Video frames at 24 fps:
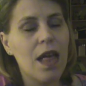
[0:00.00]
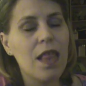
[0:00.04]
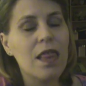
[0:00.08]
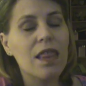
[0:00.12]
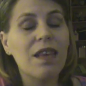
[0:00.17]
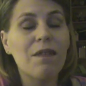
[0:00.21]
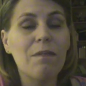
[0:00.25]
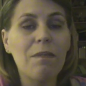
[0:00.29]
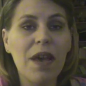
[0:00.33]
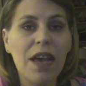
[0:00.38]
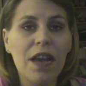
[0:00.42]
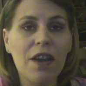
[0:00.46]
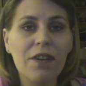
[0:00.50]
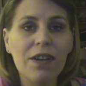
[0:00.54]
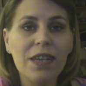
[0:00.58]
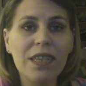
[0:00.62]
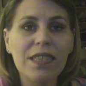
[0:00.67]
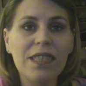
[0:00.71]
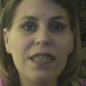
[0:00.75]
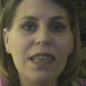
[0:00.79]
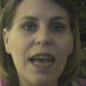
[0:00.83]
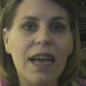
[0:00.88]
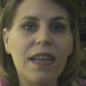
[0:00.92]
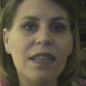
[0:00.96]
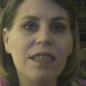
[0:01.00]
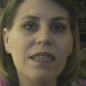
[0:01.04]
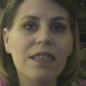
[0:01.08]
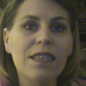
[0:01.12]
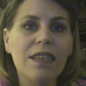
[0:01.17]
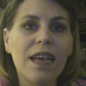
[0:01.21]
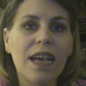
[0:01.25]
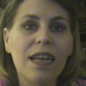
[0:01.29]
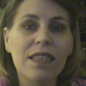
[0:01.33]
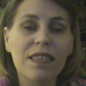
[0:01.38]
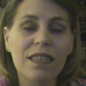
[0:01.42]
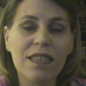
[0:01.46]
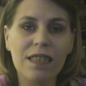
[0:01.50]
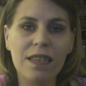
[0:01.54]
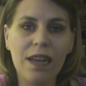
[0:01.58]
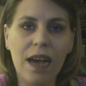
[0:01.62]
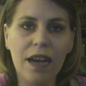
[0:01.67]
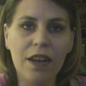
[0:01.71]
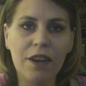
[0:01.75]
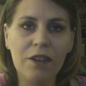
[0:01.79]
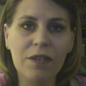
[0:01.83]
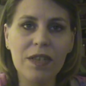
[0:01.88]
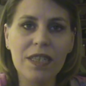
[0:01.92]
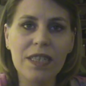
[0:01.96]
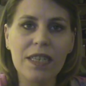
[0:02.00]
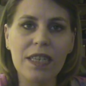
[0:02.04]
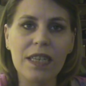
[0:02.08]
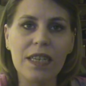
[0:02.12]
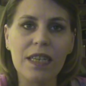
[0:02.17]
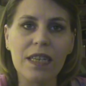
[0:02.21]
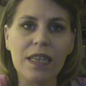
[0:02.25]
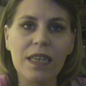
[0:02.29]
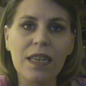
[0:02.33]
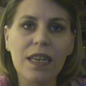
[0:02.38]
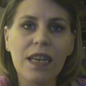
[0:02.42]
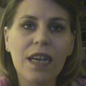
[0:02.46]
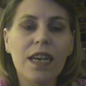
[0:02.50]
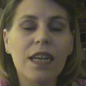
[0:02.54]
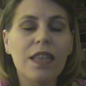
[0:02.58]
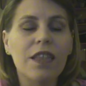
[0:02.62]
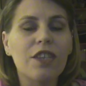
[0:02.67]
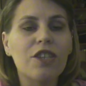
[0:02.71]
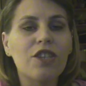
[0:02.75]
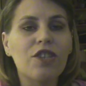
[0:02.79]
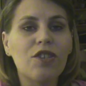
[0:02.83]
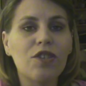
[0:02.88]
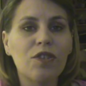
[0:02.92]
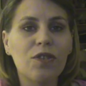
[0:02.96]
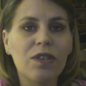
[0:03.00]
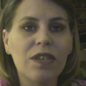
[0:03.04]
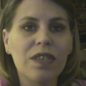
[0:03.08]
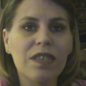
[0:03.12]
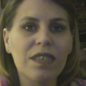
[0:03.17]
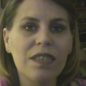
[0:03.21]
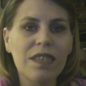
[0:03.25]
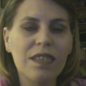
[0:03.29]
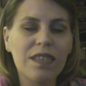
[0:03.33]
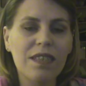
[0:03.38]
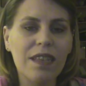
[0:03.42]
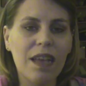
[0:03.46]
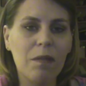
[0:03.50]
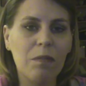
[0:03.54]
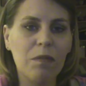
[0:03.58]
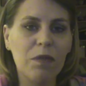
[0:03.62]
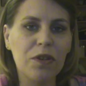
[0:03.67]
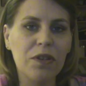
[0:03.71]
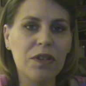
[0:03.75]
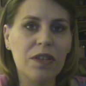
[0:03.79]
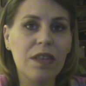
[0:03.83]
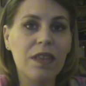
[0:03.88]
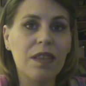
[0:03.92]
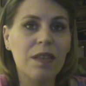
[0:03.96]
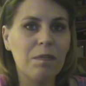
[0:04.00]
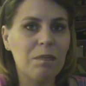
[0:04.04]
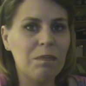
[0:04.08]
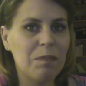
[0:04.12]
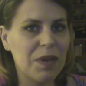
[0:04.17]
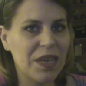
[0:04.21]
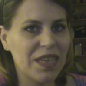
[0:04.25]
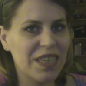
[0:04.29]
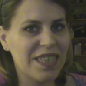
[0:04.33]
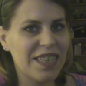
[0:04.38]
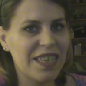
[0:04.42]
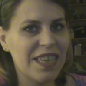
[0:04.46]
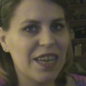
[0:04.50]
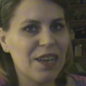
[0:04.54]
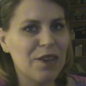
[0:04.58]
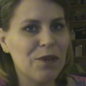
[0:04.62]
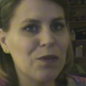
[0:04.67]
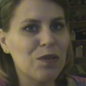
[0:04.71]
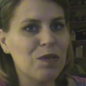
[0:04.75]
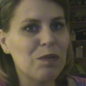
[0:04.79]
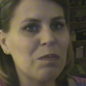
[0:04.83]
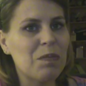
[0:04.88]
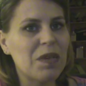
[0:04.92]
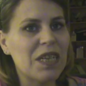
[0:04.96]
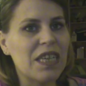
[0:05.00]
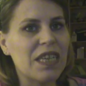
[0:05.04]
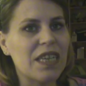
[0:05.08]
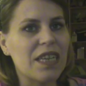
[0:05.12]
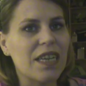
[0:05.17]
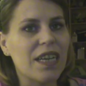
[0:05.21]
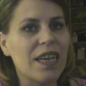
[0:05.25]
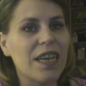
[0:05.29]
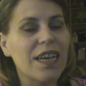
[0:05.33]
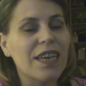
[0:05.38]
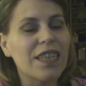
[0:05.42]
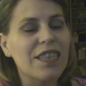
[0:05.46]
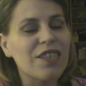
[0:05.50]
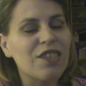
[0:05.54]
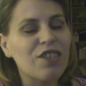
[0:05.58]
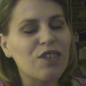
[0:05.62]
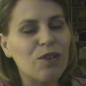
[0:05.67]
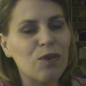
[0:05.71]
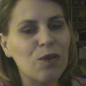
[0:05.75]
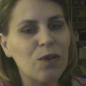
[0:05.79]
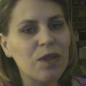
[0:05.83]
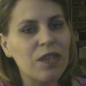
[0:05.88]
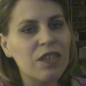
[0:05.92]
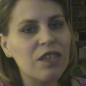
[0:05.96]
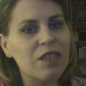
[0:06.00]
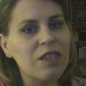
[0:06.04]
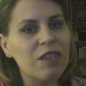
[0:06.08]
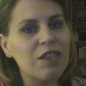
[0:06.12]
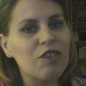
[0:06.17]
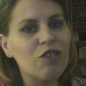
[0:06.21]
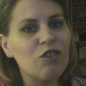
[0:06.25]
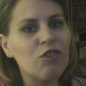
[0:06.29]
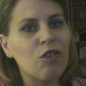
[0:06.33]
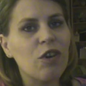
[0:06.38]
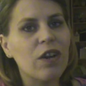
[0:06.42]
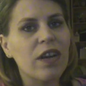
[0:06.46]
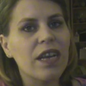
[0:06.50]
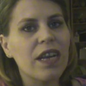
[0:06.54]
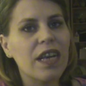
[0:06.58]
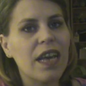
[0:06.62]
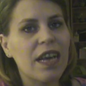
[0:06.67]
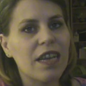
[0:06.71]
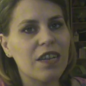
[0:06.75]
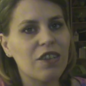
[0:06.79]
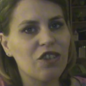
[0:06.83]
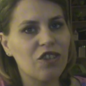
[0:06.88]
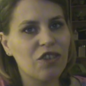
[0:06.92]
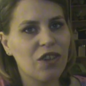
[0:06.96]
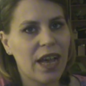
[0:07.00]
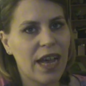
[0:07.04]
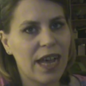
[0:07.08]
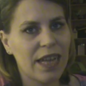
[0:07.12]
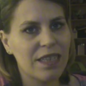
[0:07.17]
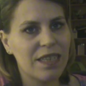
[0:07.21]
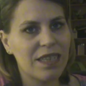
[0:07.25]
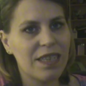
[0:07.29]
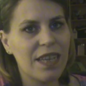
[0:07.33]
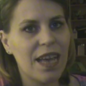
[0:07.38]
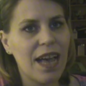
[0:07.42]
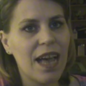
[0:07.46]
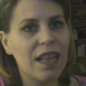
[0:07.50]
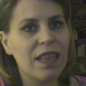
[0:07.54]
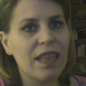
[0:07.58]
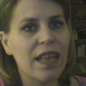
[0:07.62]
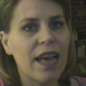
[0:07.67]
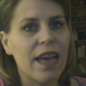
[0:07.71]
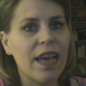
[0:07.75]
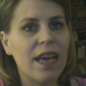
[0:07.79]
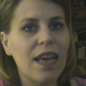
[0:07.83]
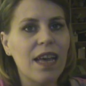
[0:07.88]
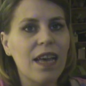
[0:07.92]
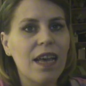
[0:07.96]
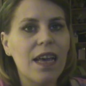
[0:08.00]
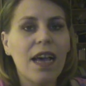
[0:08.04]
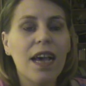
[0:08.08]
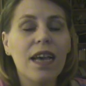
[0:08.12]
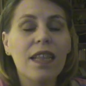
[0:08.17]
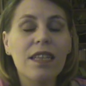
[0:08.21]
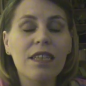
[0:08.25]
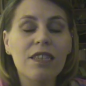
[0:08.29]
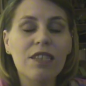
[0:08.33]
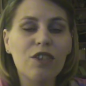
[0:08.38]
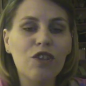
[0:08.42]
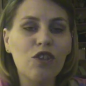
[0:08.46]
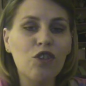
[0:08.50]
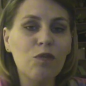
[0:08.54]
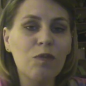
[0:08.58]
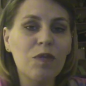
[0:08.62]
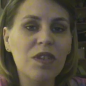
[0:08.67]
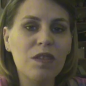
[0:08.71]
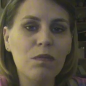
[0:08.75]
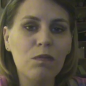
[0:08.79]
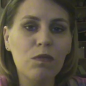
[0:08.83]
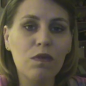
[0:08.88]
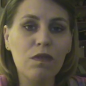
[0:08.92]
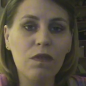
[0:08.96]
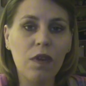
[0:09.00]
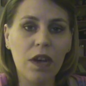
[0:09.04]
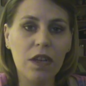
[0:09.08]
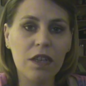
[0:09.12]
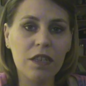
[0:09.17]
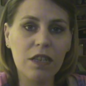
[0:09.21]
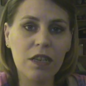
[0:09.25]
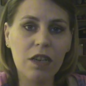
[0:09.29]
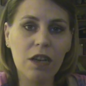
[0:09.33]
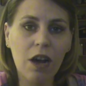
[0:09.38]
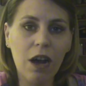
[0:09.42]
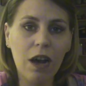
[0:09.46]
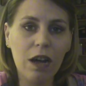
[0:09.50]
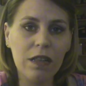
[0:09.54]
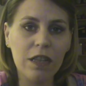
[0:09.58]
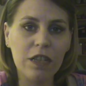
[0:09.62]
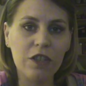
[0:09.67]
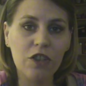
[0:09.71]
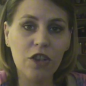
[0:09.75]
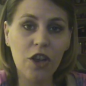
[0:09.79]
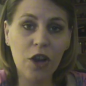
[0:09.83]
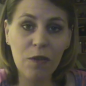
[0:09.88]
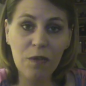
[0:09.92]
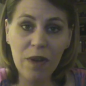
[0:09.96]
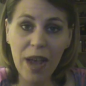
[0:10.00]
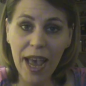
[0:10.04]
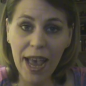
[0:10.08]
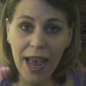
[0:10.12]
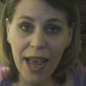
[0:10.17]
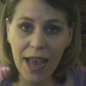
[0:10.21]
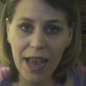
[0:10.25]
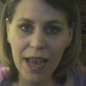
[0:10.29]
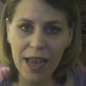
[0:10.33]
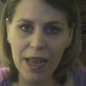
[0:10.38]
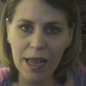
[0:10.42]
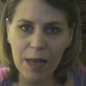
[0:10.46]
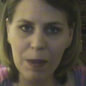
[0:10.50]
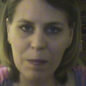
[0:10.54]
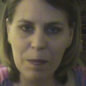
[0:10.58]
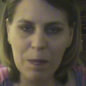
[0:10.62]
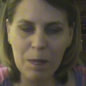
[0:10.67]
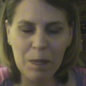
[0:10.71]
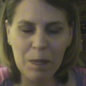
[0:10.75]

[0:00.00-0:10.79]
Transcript: The mayor ascends, and Snyder is eaten. The students assembled, the big snake was beaten. The school is destroyed, Angel heads to LA, and the Scoobies move on to college. Hooray!